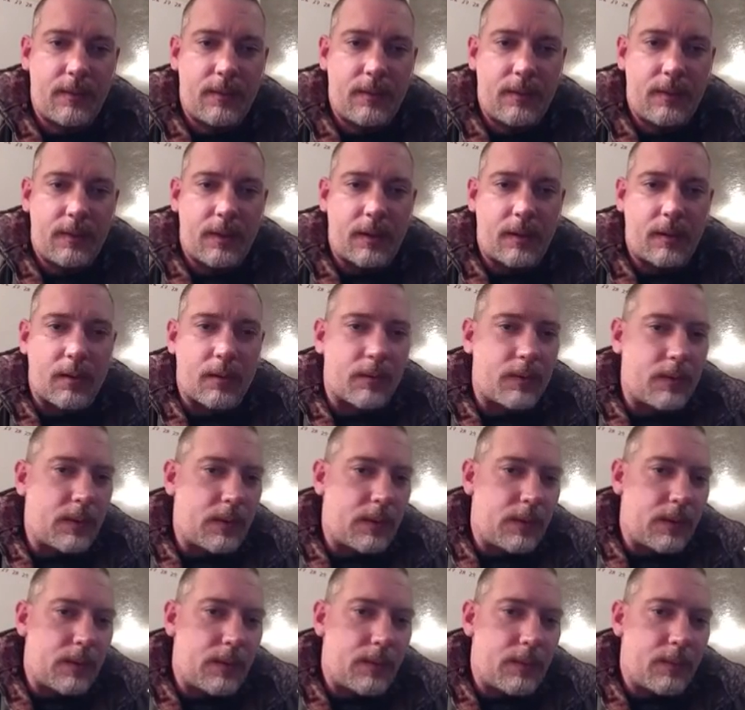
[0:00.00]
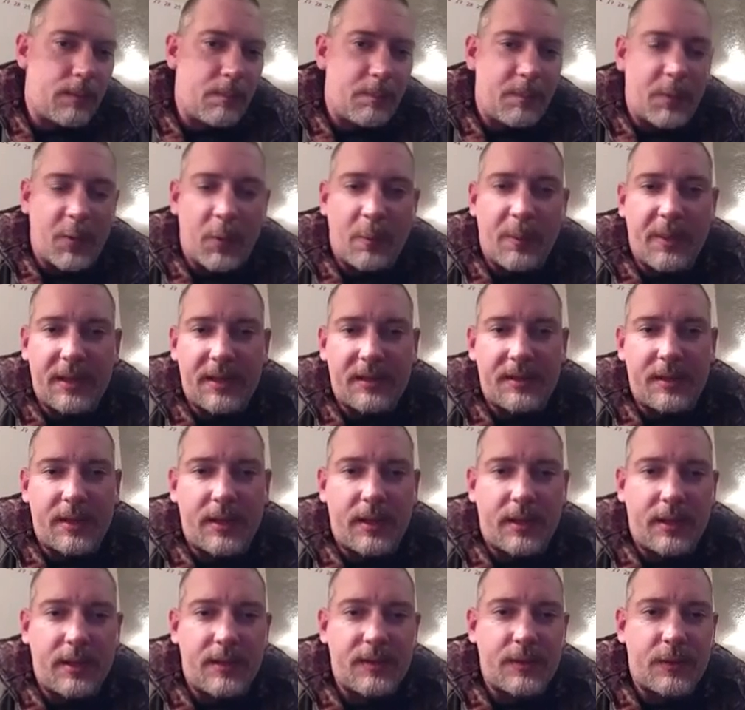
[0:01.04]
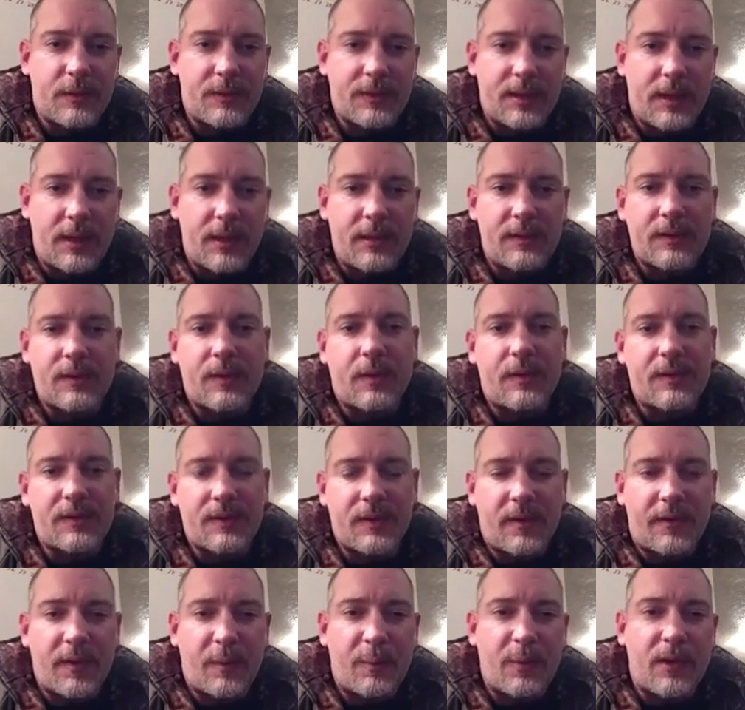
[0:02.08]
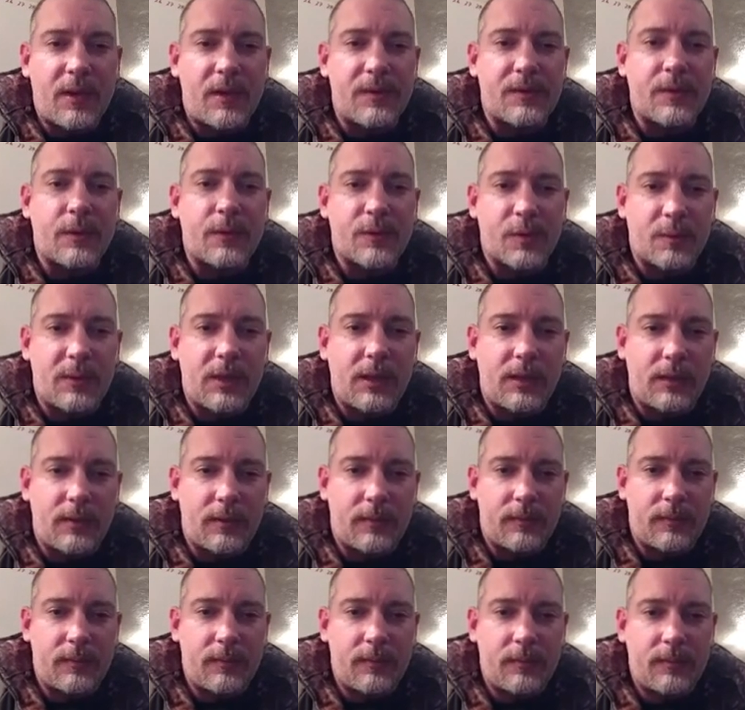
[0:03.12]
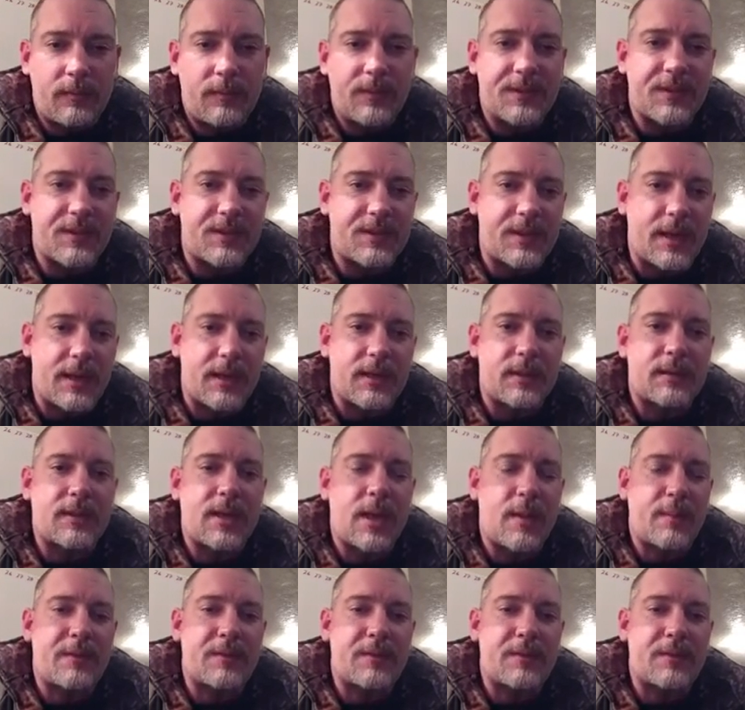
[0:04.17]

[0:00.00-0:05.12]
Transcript: You know, the biggest thing against those guys is all the stuff they put on social media. The second time I've